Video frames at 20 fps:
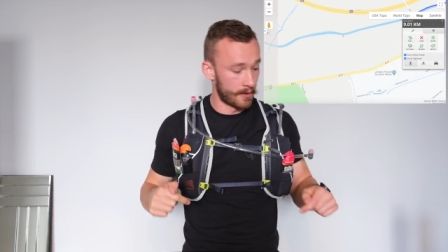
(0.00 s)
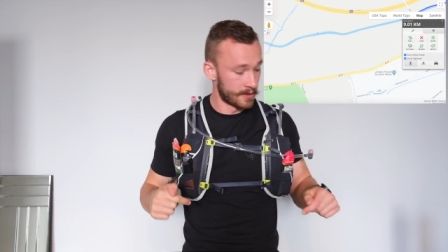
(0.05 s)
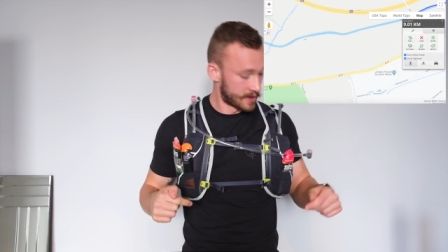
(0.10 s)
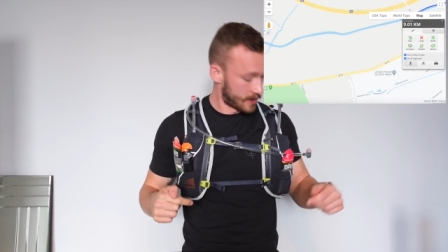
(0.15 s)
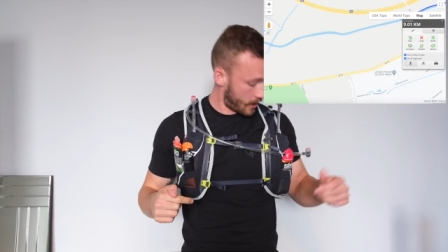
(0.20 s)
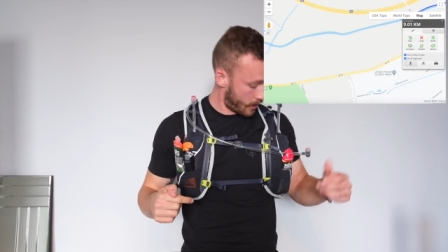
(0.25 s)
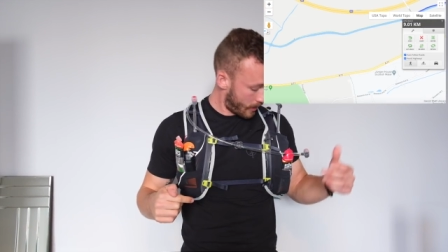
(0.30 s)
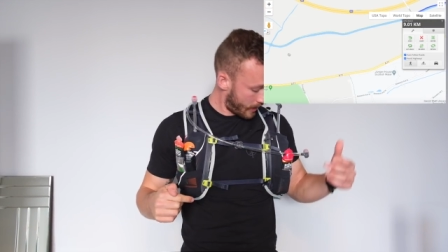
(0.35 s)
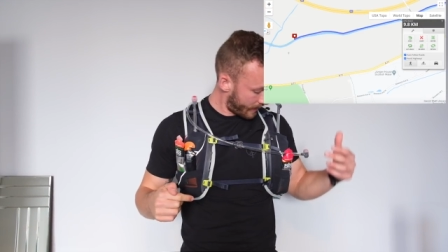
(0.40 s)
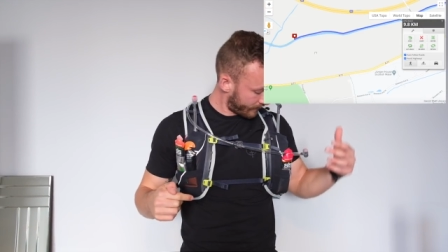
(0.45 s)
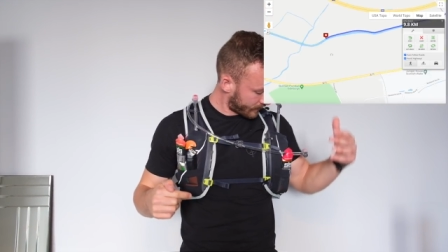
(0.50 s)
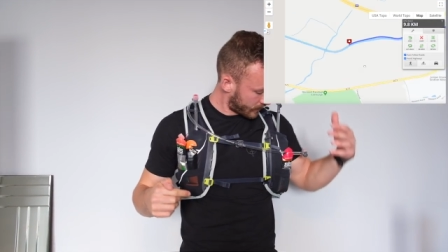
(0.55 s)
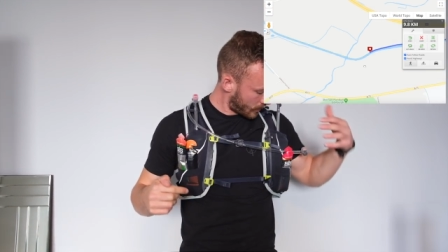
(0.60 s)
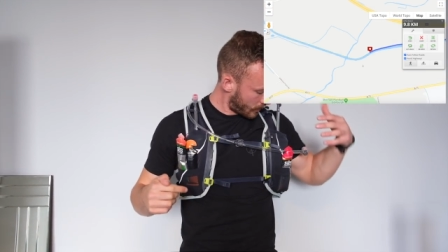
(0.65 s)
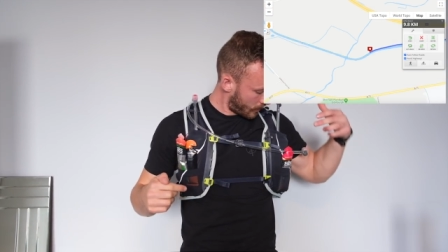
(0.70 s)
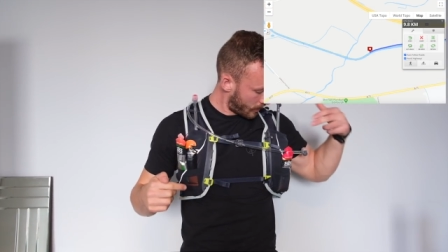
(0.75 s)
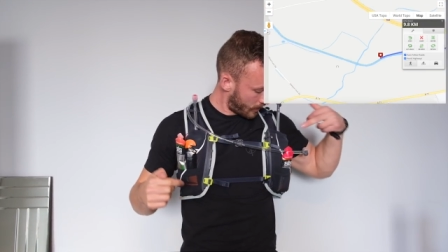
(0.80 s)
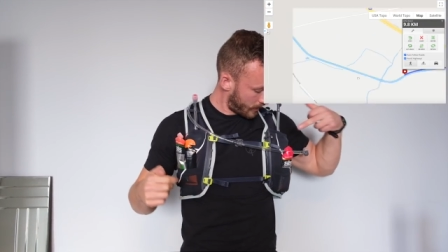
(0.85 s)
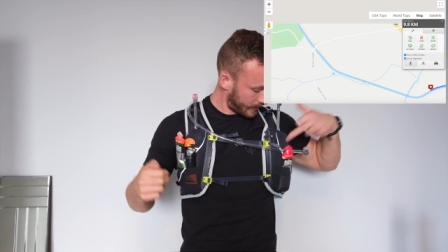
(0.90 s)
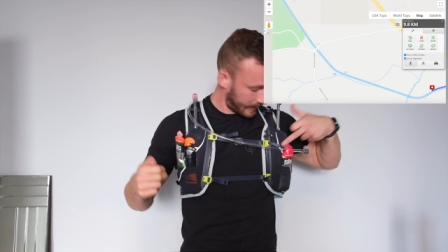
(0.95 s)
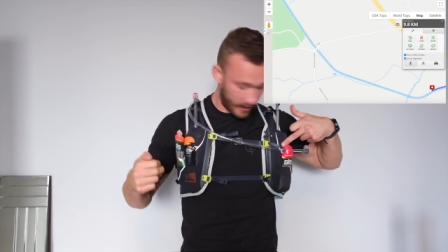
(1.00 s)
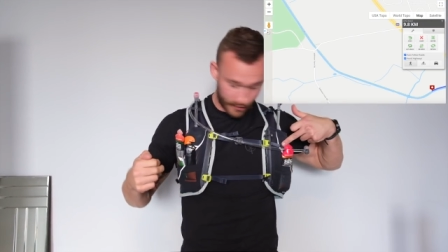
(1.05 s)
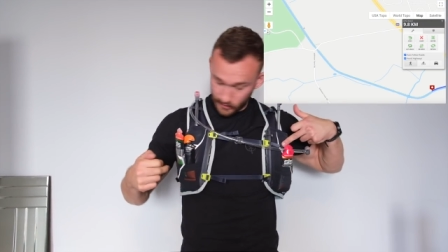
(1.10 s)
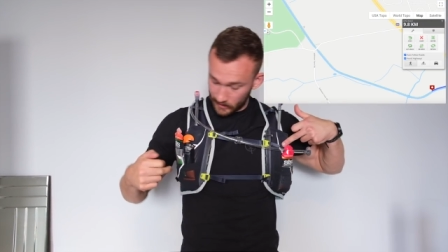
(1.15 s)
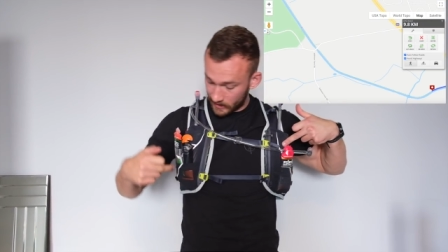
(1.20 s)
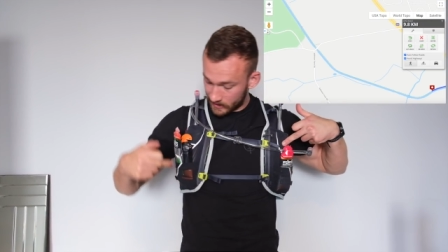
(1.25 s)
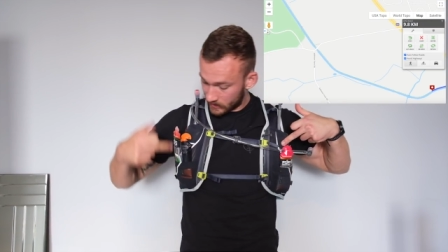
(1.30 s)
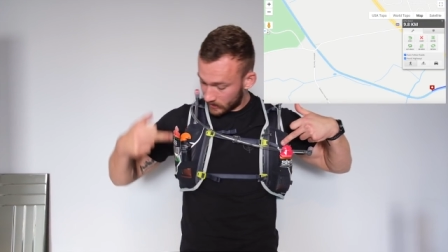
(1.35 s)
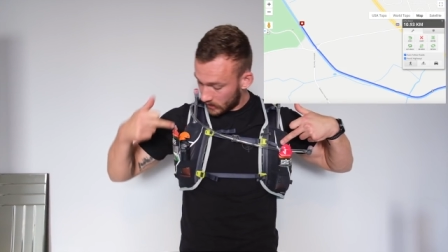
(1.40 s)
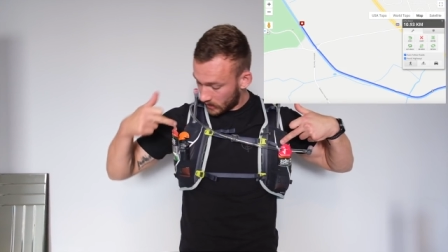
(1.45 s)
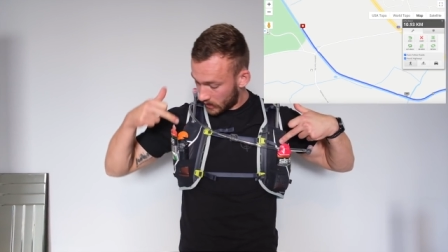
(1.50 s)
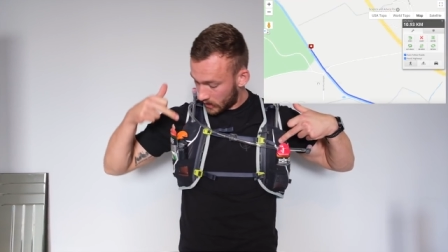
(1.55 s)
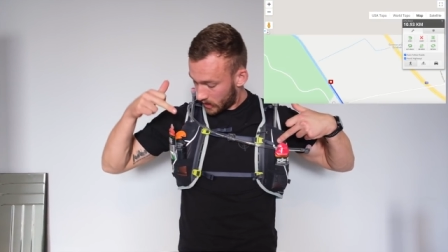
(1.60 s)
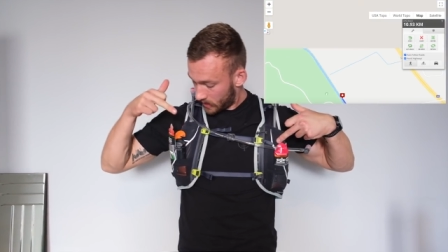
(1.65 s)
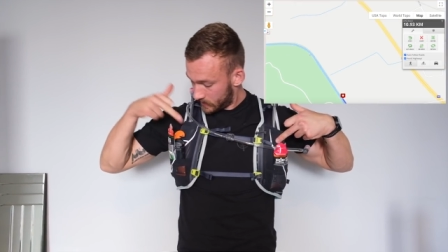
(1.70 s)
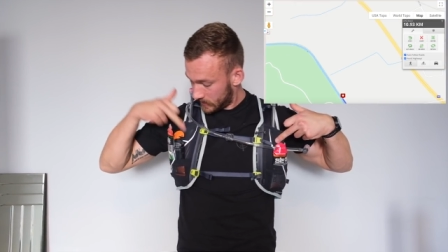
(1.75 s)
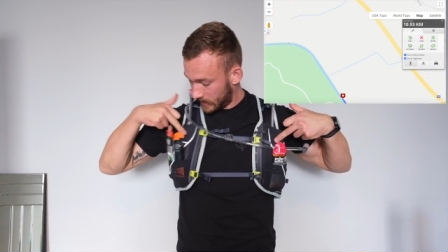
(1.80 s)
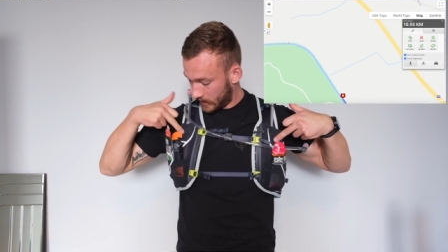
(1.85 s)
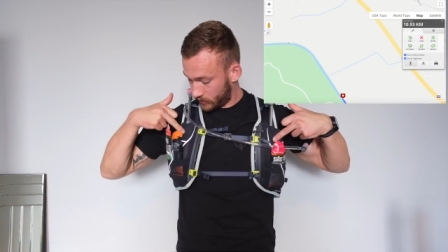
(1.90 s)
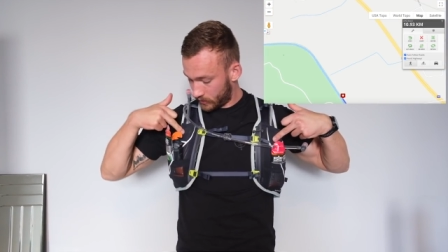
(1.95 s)
So I've got electrolytes and
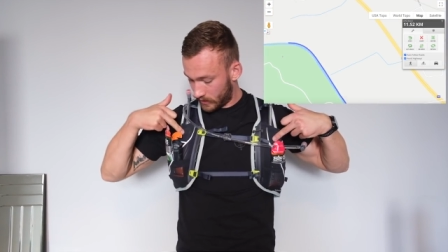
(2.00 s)
carbs, a